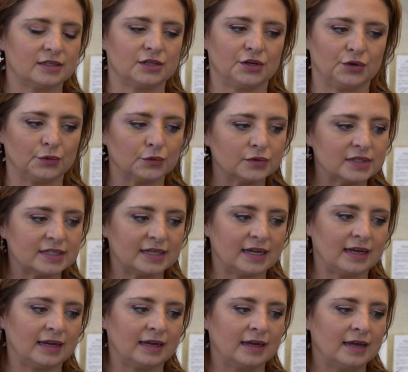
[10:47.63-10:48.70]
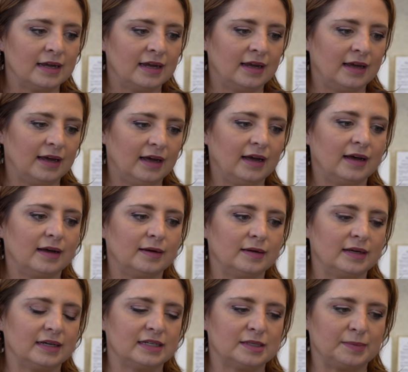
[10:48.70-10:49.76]
So you'll see
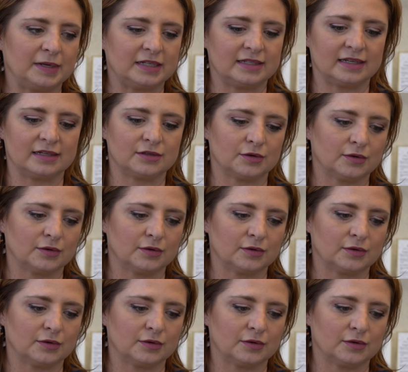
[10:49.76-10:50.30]
expenses